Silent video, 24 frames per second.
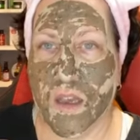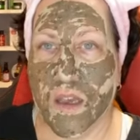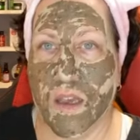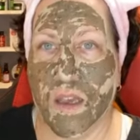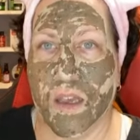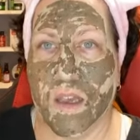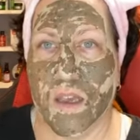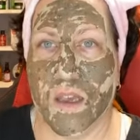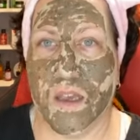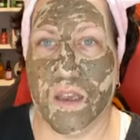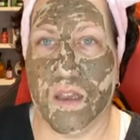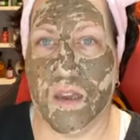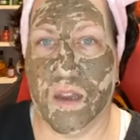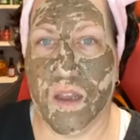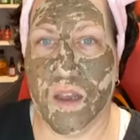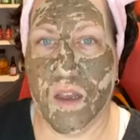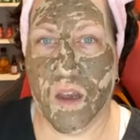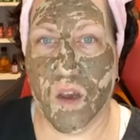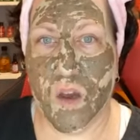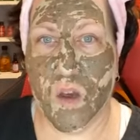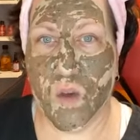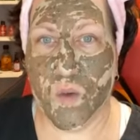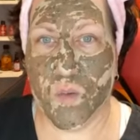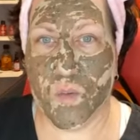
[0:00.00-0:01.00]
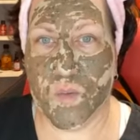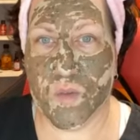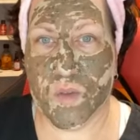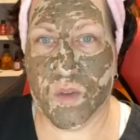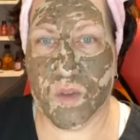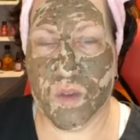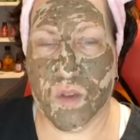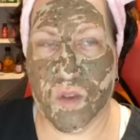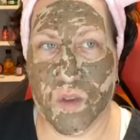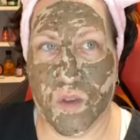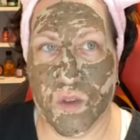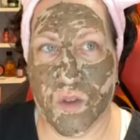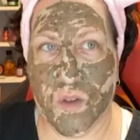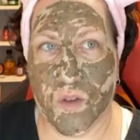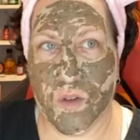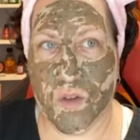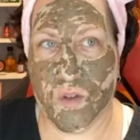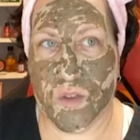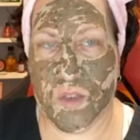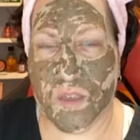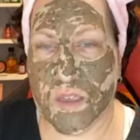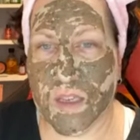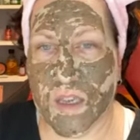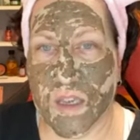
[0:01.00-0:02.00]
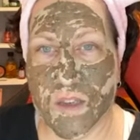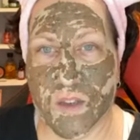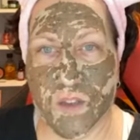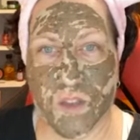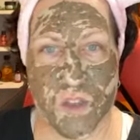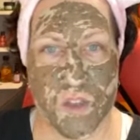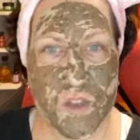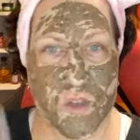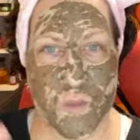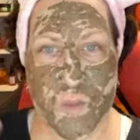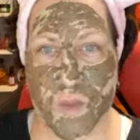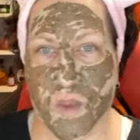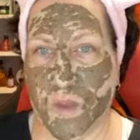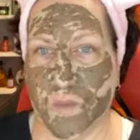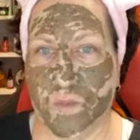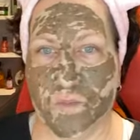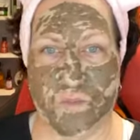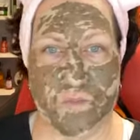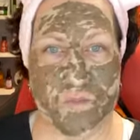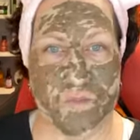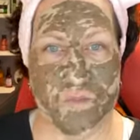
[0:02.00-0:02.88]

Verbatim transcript: It helps your skin just be